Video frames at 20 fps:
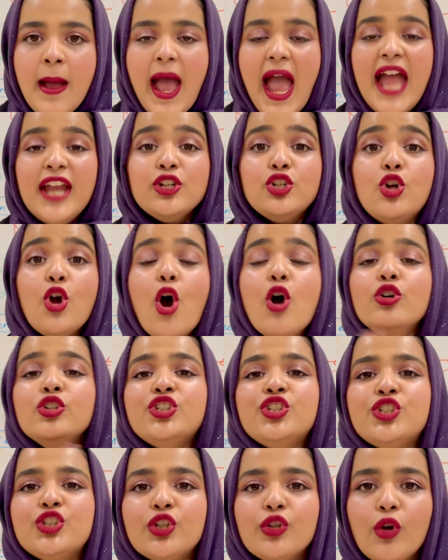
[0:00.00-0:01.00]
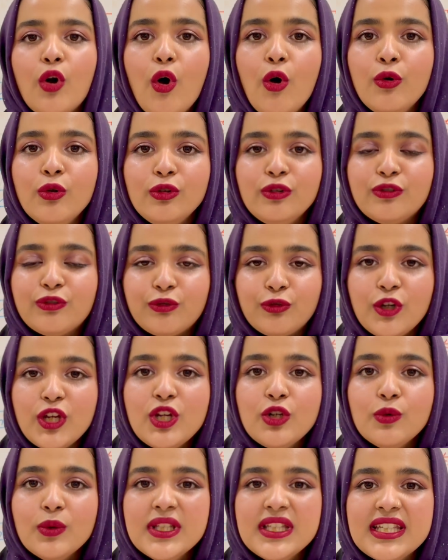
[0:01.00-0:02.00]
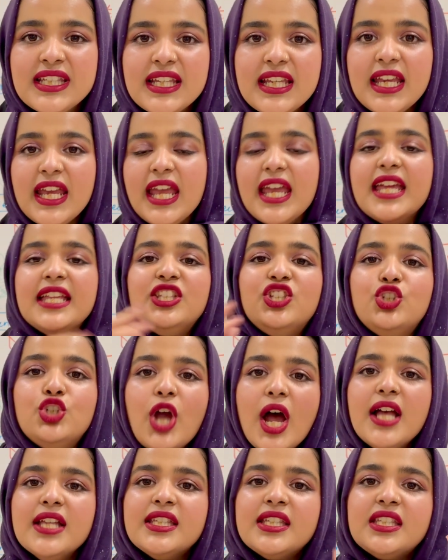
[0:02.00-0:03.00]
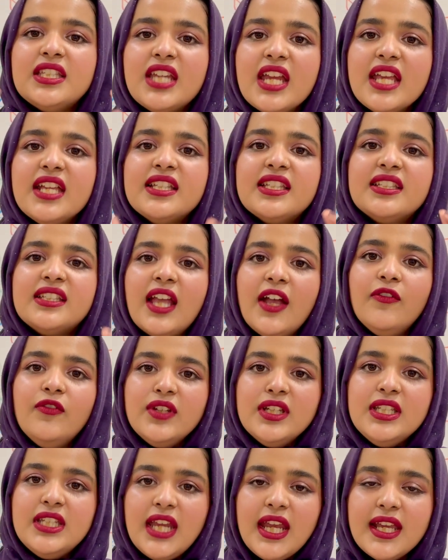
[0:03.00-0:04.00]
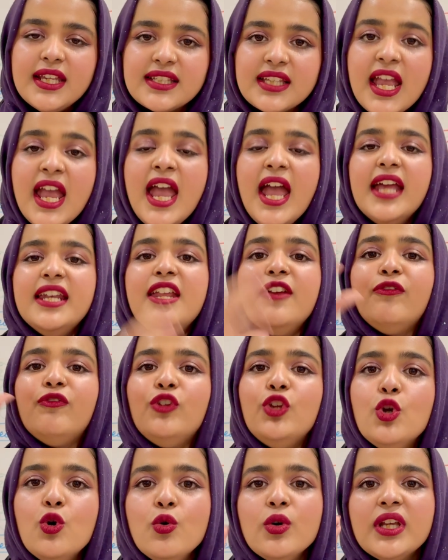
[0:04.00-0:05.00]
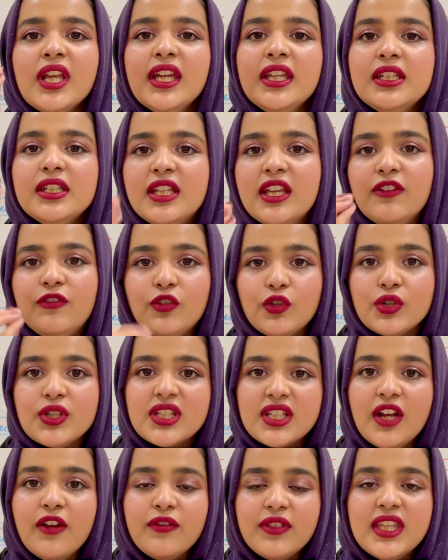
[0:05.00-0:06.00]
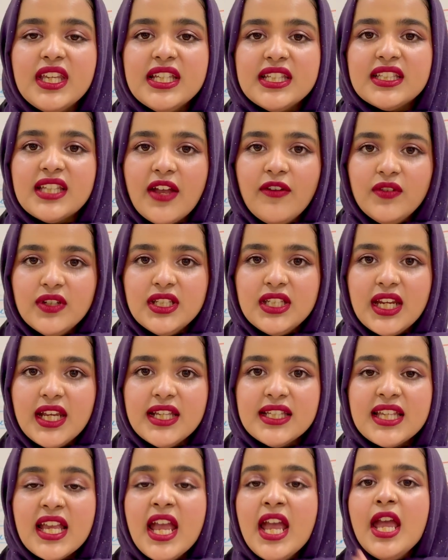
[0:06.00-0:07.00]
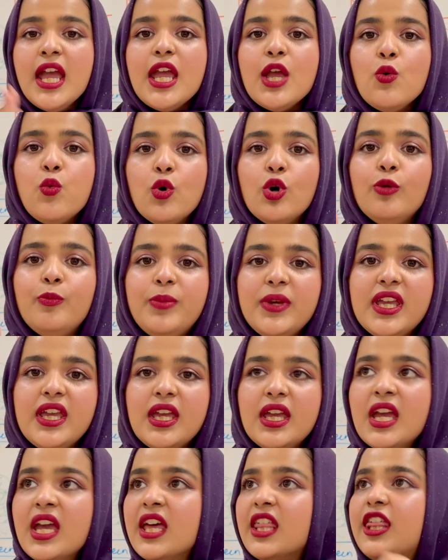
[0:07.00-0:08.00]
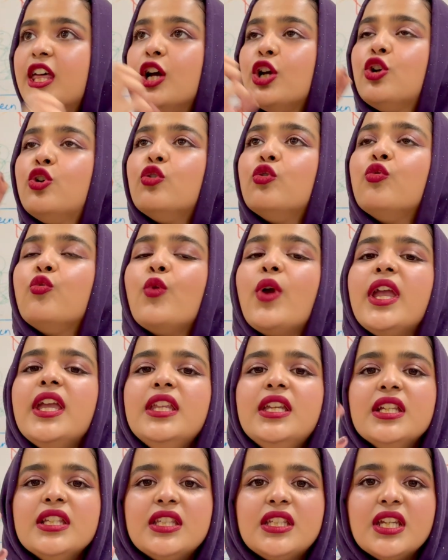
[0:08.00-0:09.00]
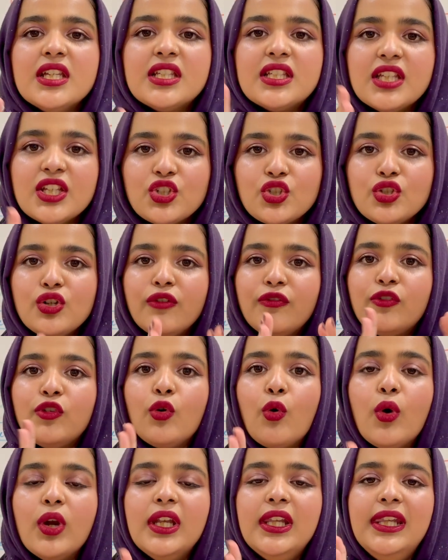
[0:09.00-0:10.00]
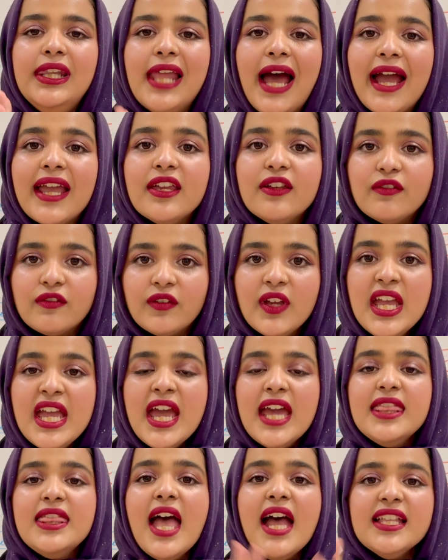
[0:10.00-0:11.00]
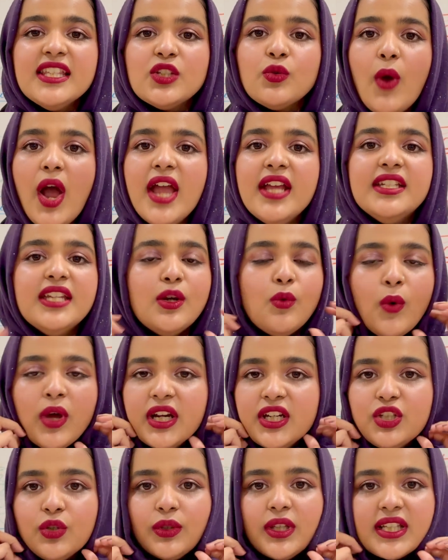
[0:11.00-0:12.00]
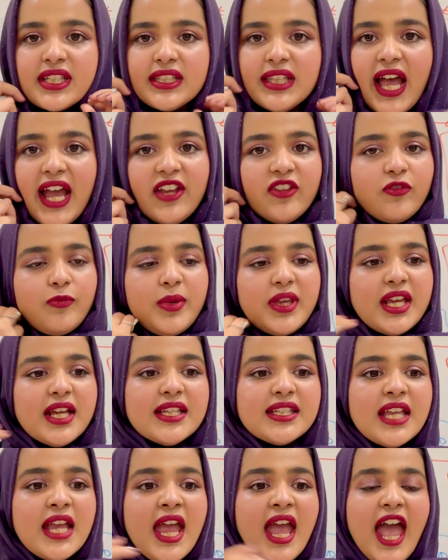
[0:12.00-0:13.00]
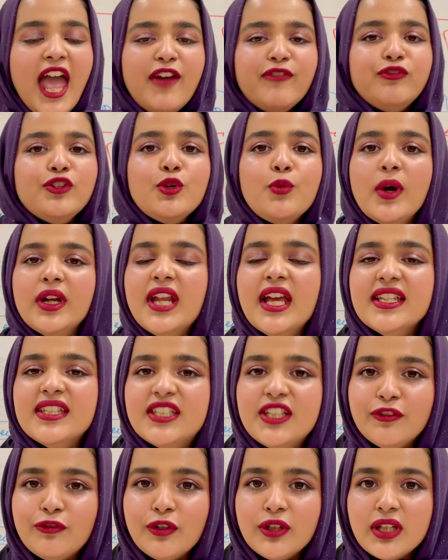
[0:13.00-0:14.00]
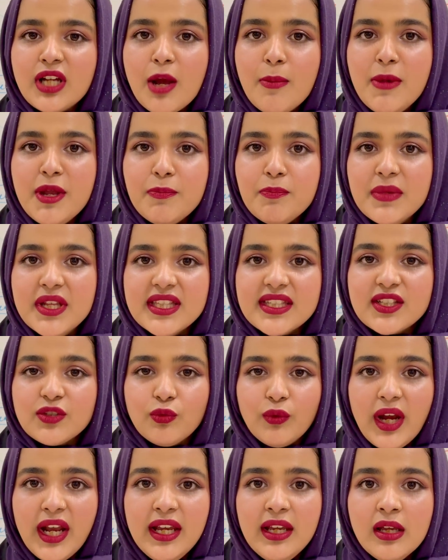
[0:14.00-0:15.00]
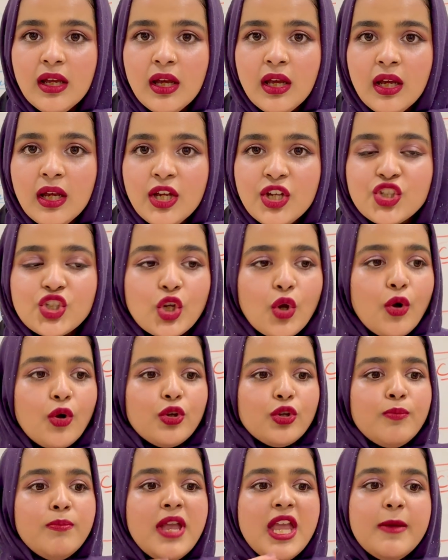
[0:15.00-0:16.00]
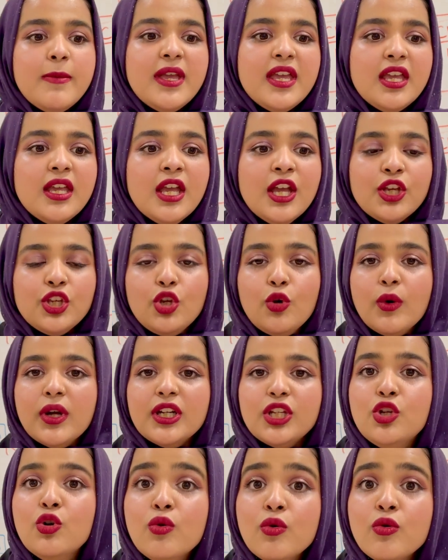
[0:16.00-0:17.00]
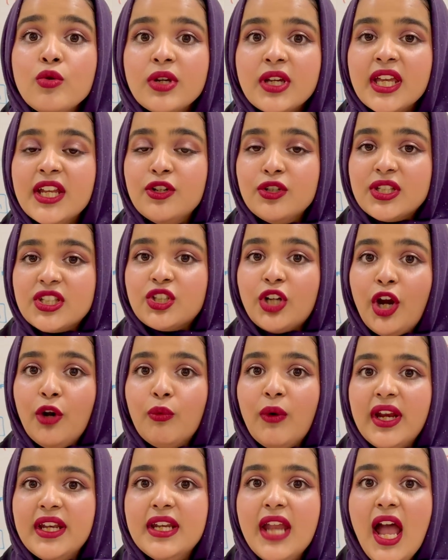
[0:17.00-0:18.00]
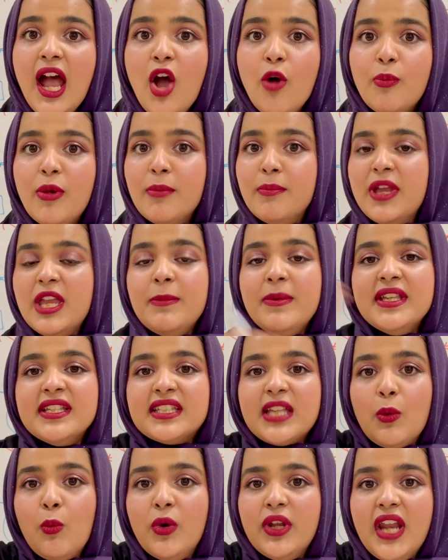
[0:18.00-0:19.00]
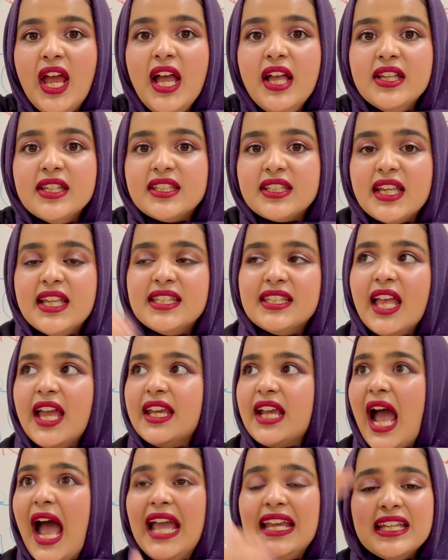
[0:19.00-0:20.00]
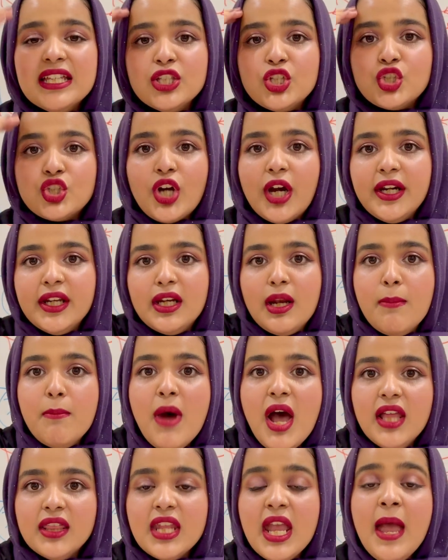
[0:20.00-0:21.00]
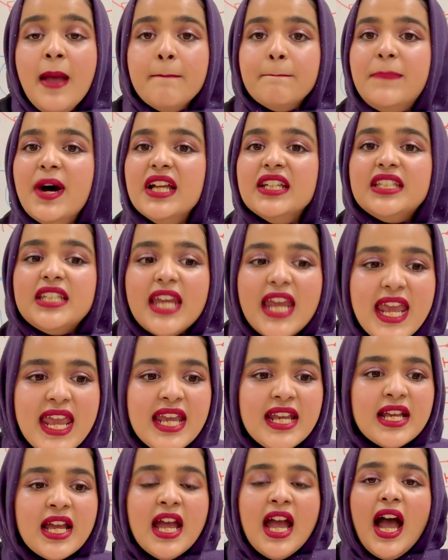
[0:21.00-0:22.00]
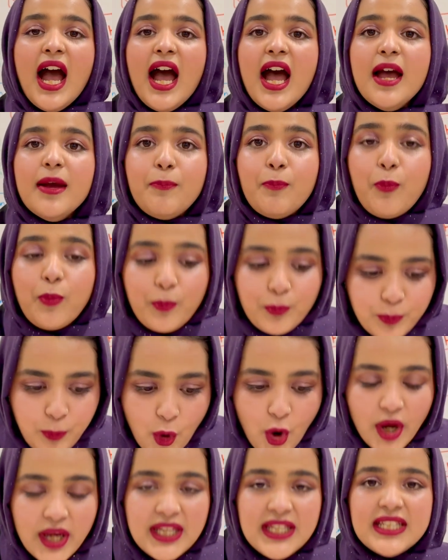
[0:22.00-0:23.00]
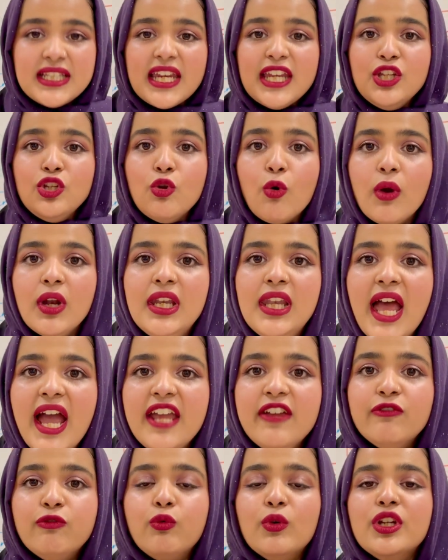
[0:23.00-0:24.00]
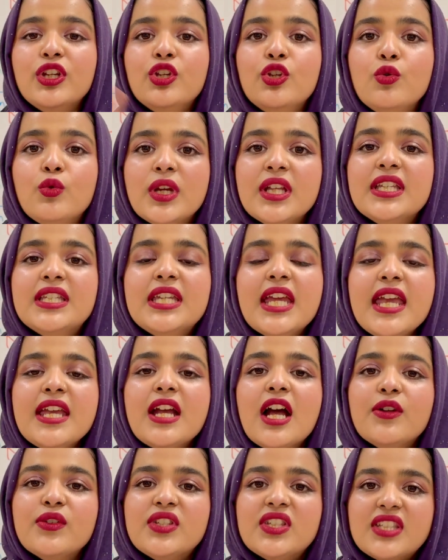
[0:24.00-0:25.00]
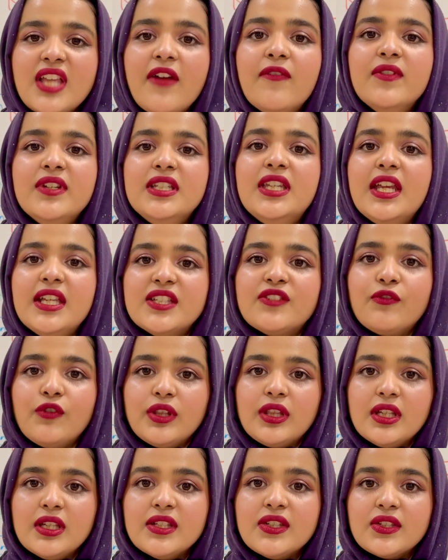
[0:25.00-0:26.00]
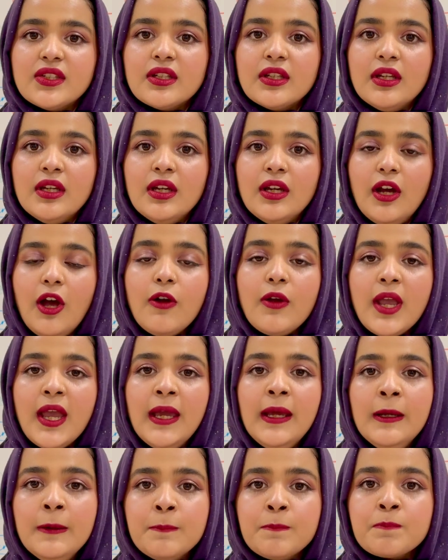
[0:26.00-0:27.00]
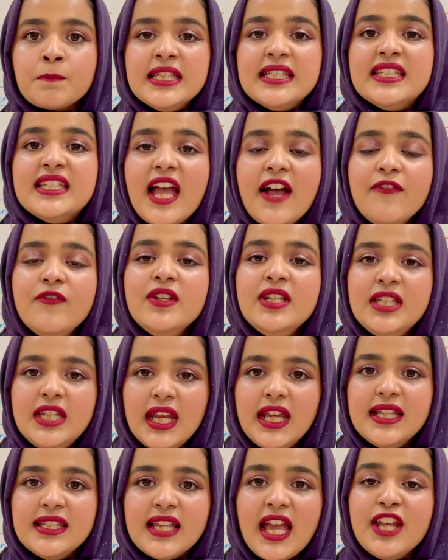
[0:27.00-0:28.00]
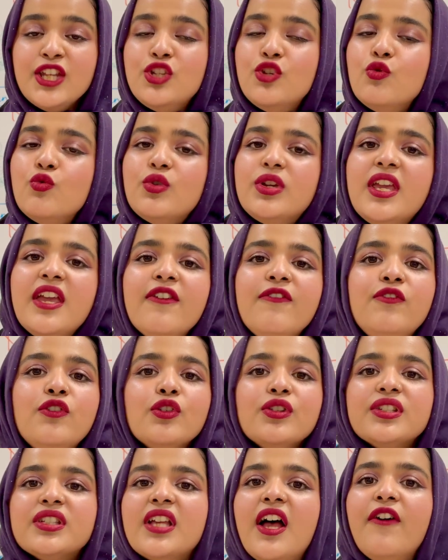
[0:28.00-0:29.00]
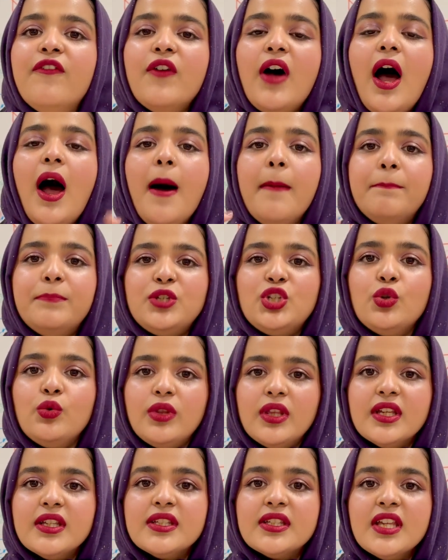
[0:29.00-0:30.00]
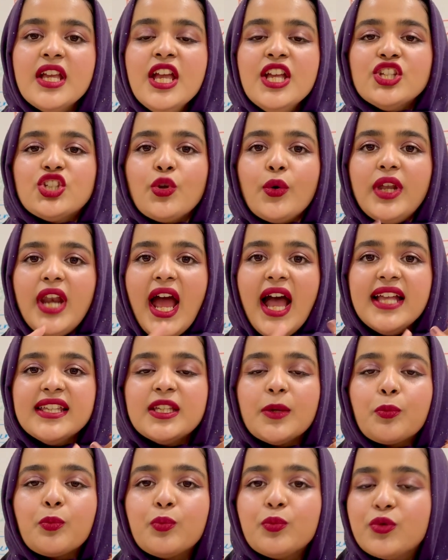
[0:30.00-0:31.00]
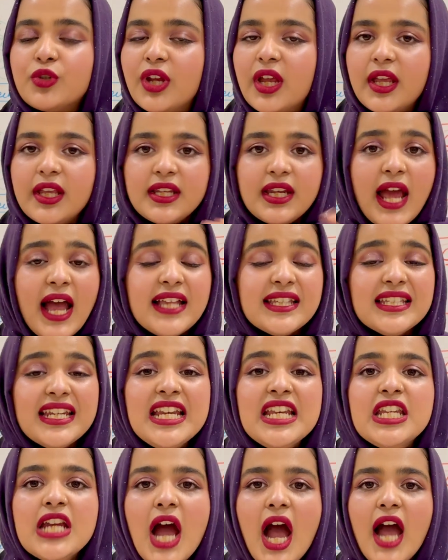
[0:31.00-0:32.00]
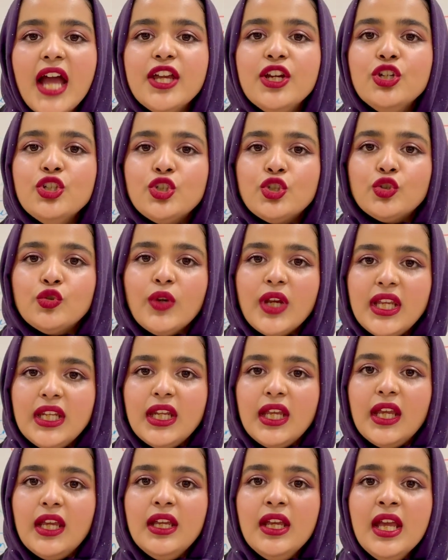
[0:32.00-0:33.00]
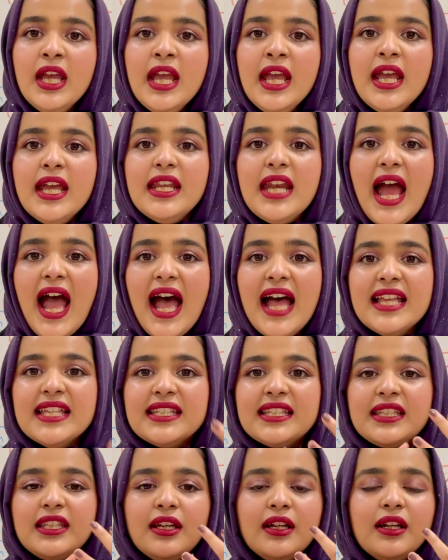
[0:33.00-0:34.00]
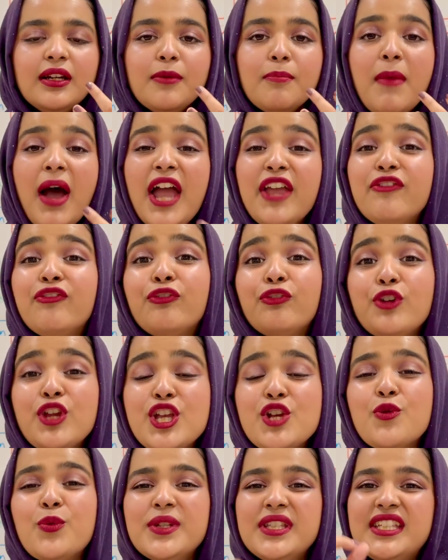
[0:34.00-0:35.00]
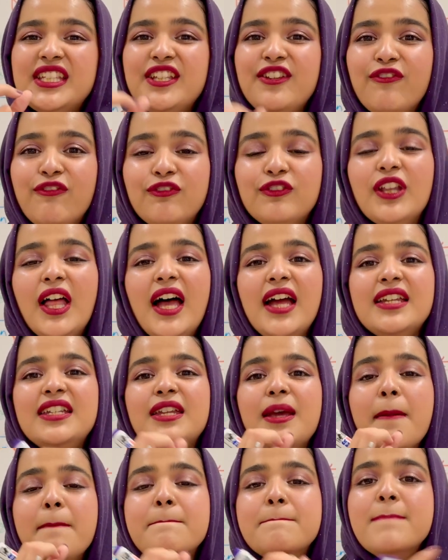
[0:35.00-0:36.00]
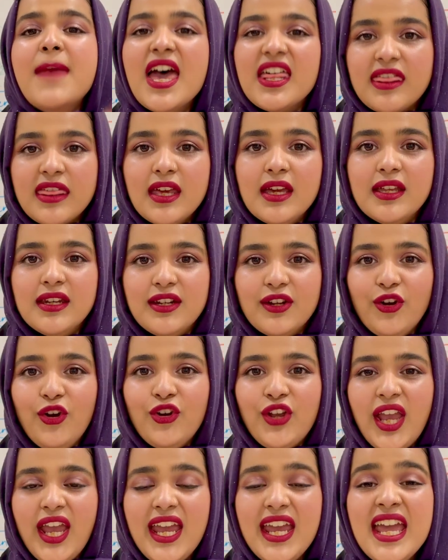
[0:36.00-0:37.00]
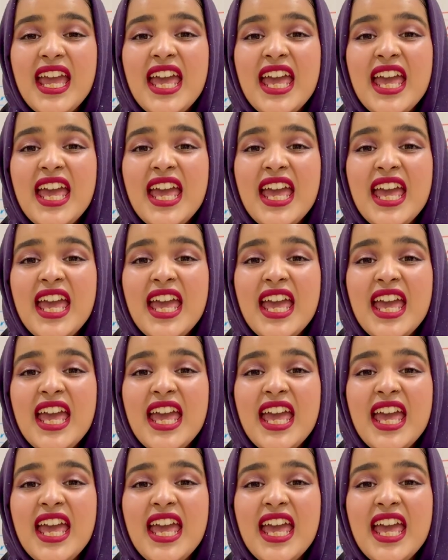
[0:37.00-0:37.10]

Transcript: and ghost your old frequency. It just takes 7 days. And if you can give yourself these 7 days, it will be the greatest decision of your life. And that's why I didn't want to do this live, because everyone has different commitments, right? So maybe you can start right now, but maybe someone else is like, I can start in a month. But take a point in your life where you can take out 7 days for this, okay? 7 days, and you give yourself up to this. So it has an entire training. It has the my frequency flood method, okay?